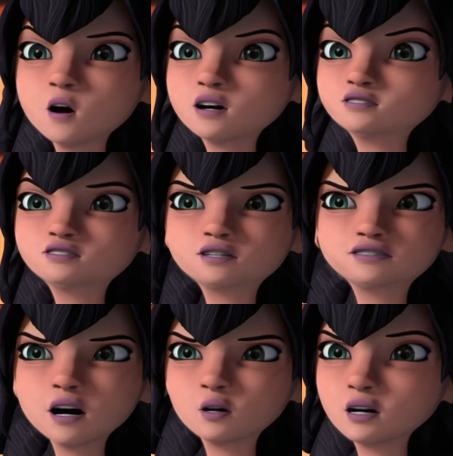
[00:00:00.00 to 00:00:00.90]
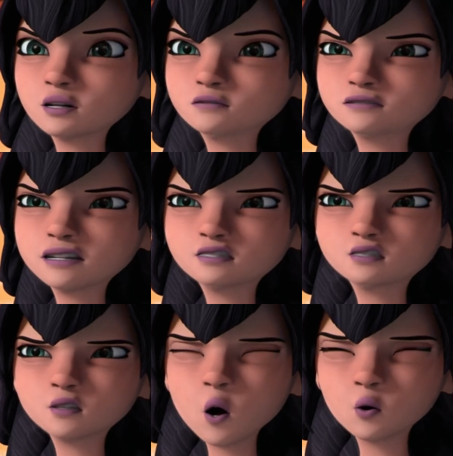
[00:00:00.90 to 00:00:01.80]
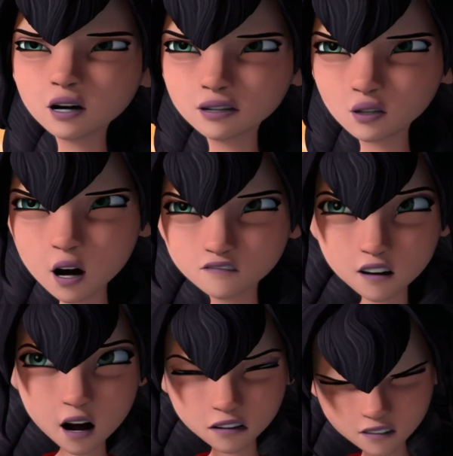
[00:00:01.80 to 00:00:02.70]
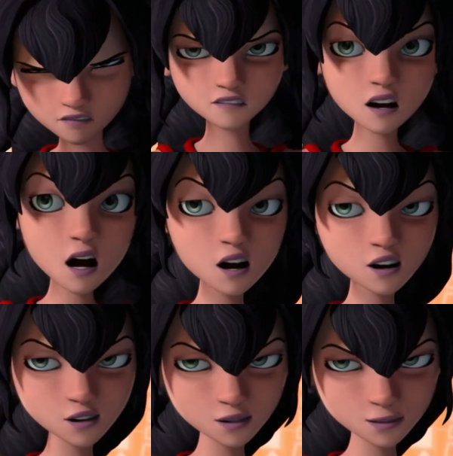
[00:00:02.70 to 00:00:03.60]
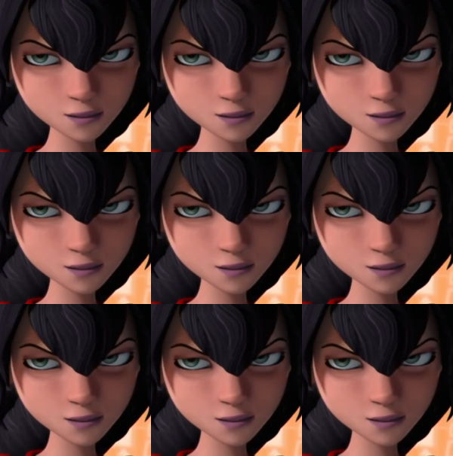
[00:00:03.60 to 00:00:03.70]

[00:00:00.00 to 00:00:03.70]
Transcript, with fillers: Poisoning our enemies, you get to have all the fun.